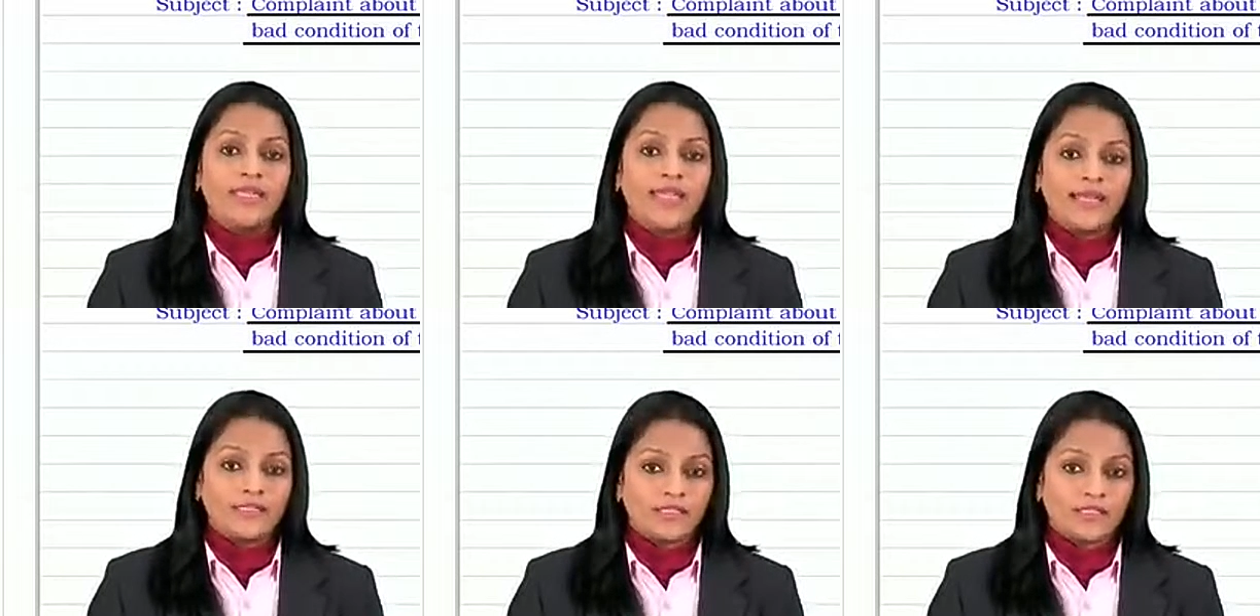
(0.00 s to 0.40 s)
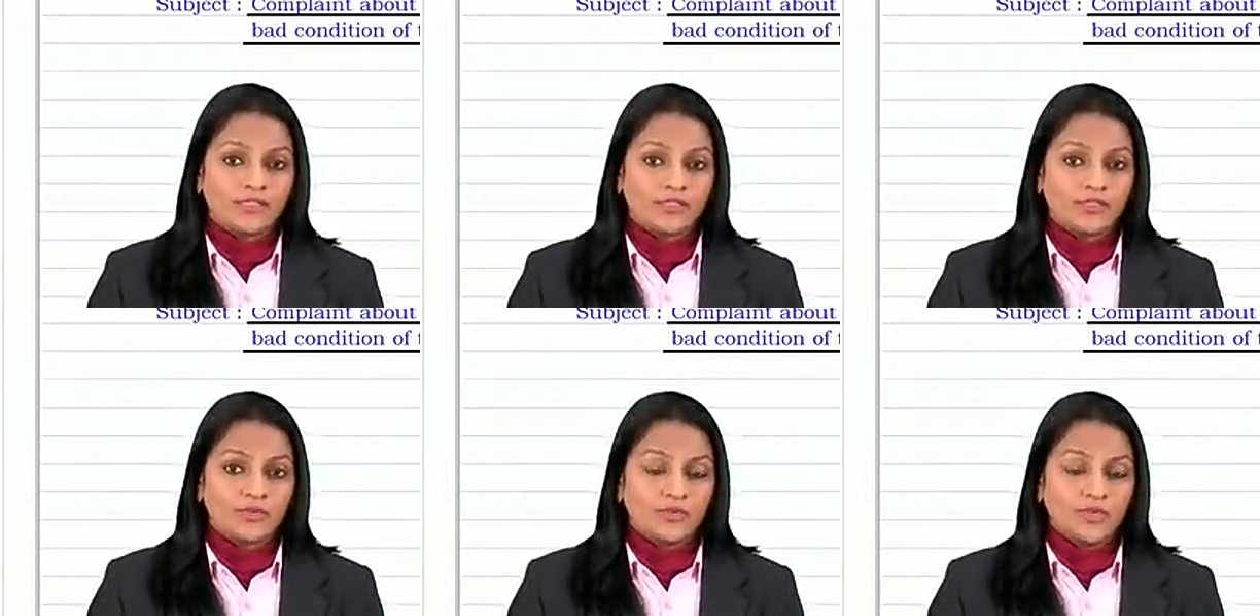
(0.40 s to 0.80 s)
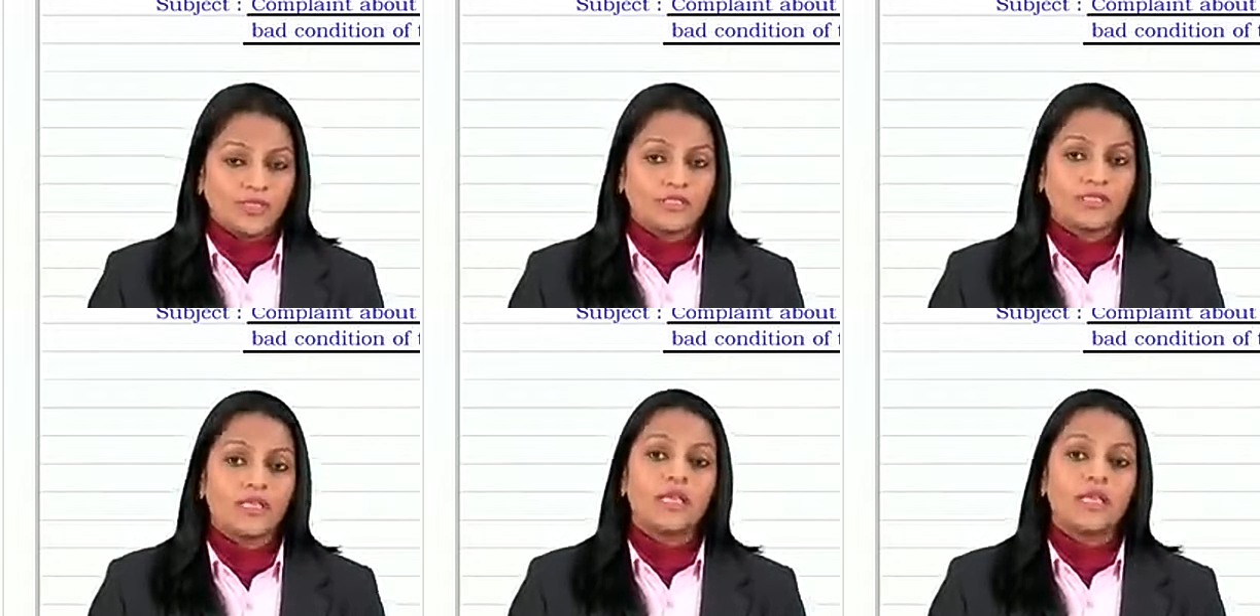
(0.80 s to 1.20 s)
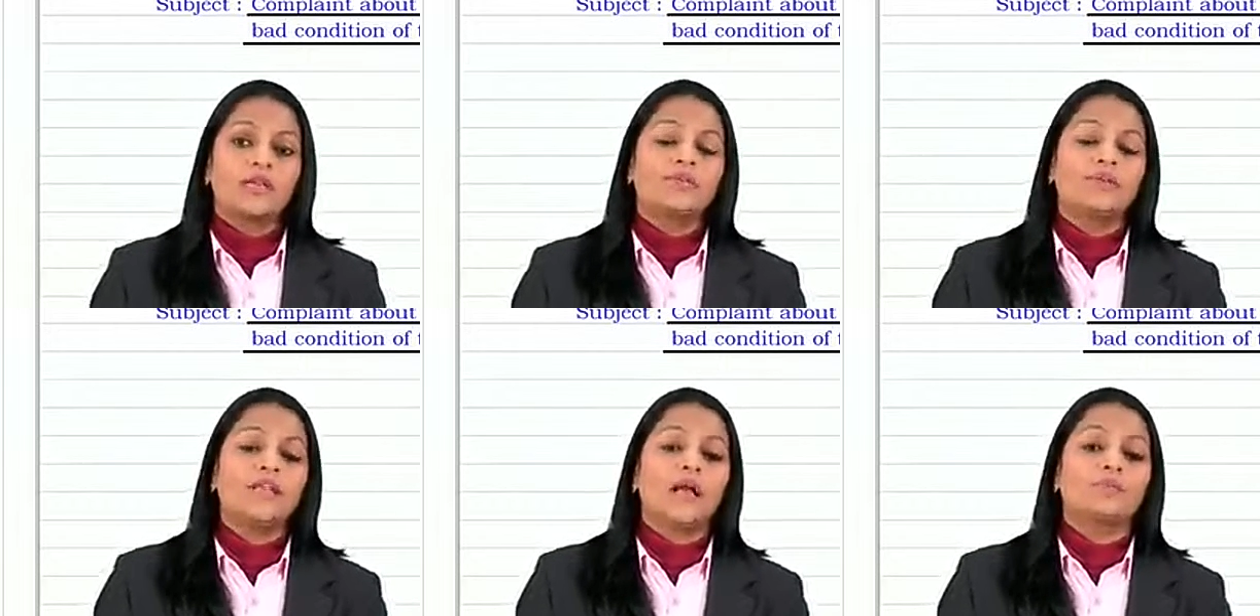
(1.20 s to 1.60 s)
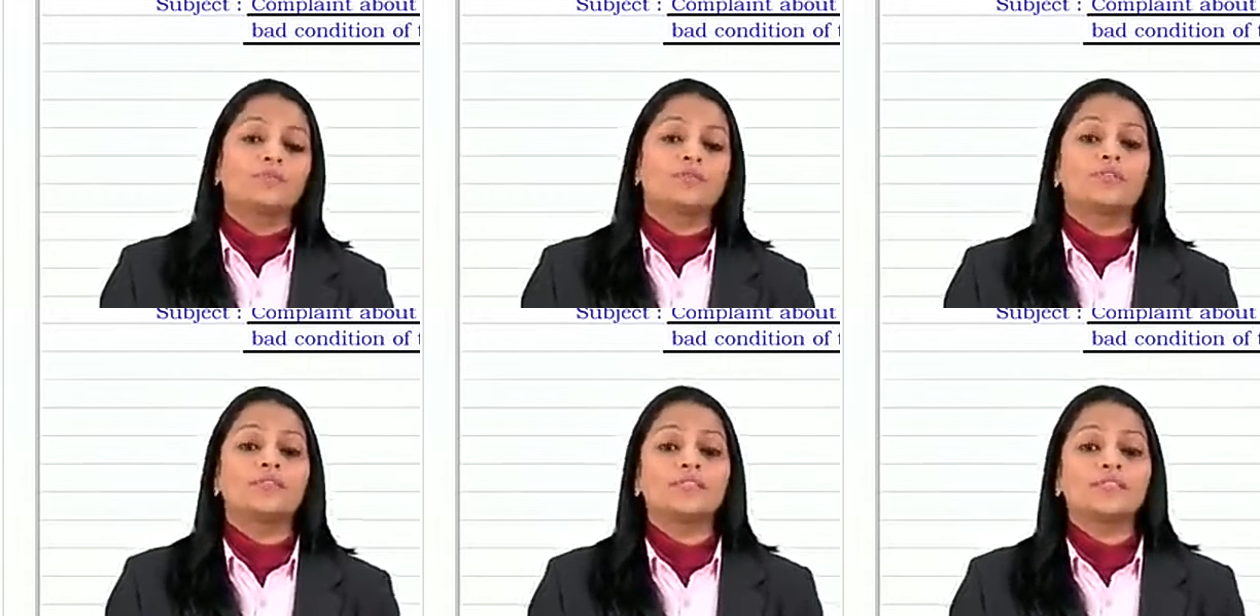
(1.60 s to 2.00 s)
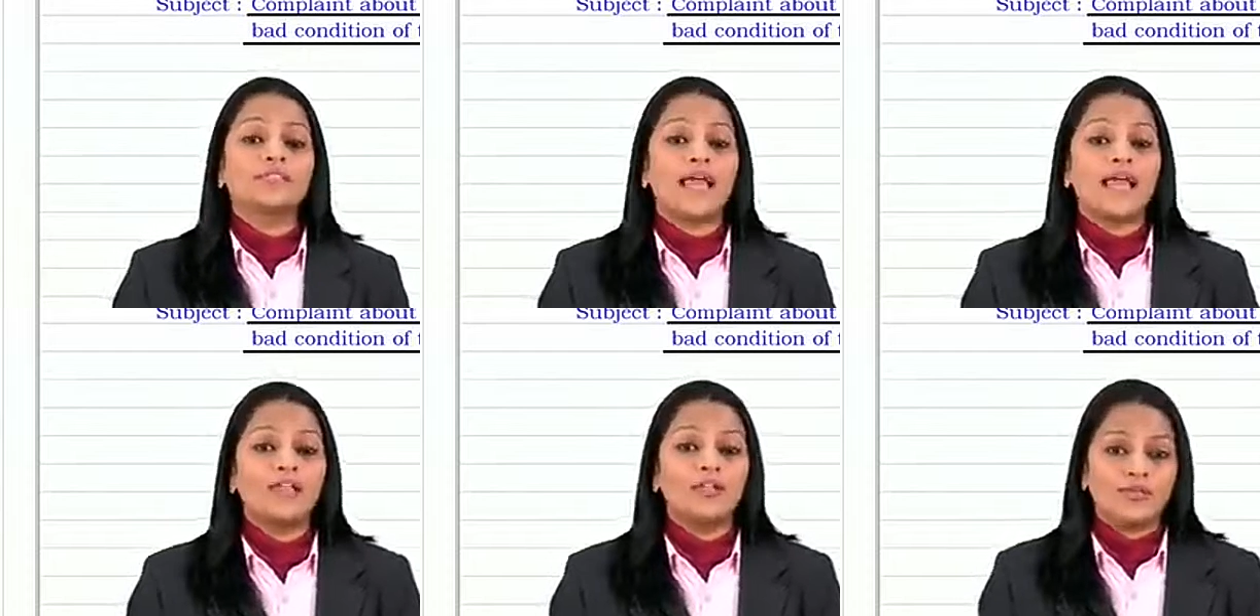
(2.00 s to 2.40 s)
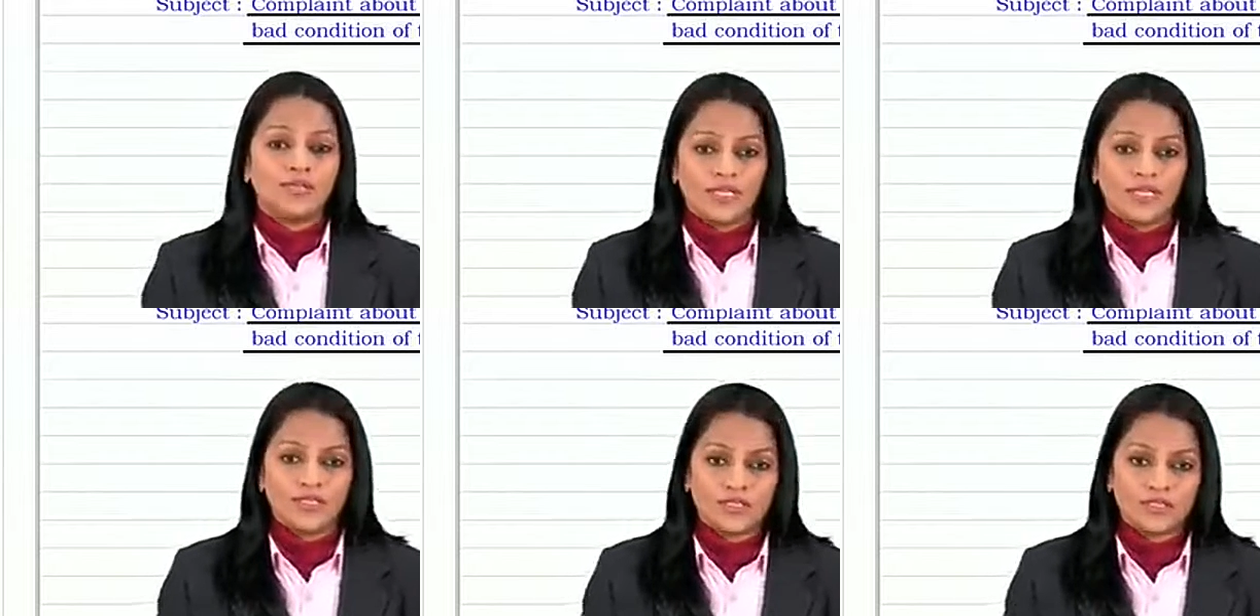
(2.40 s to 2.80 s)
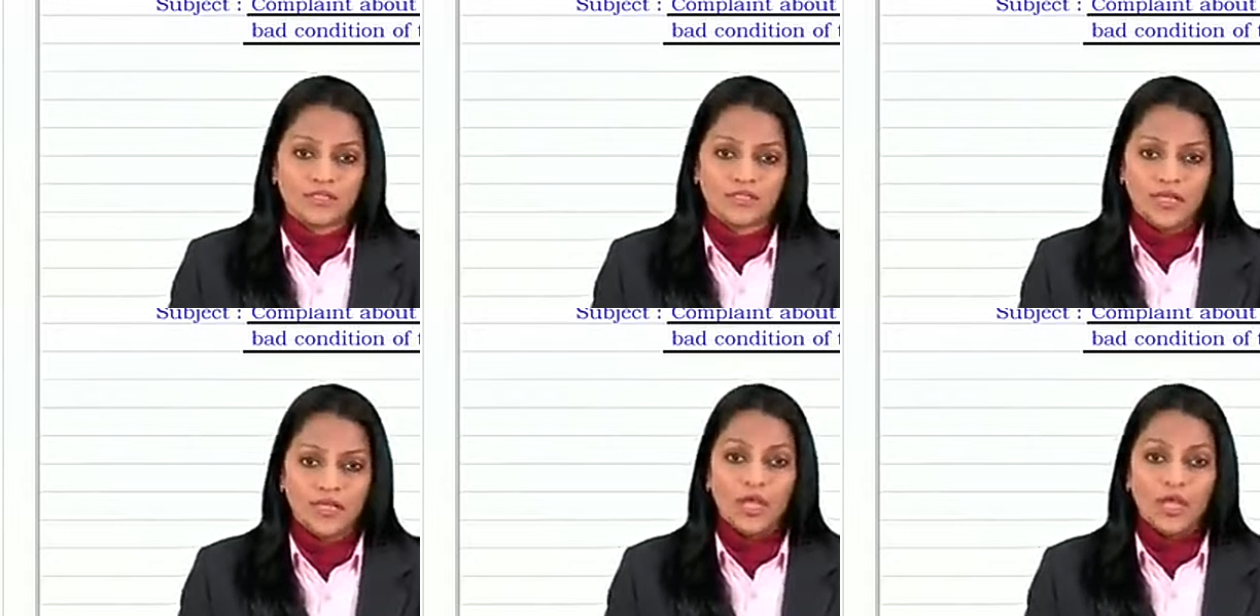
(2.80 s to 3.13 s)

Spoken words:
Next, students, we come to the salutation.